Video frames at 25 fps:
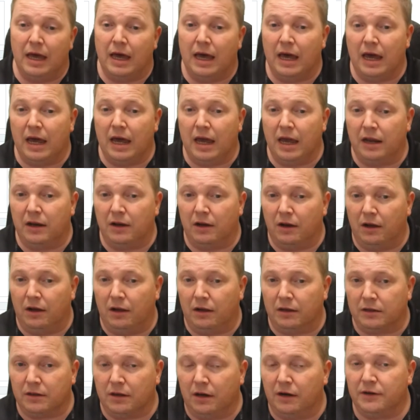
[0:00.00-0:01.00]
and I'll
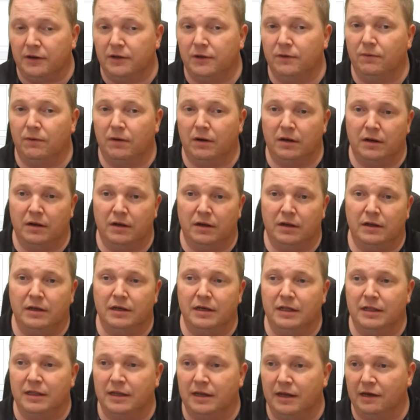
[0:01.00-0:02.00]
talk to you all
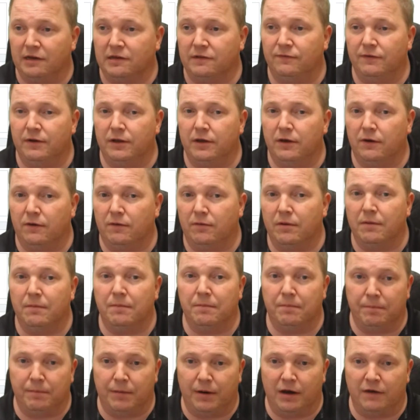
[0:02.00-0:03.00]
in the next video.
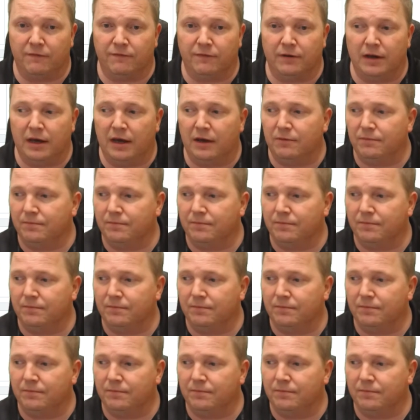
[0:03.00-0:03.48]
Bye for now.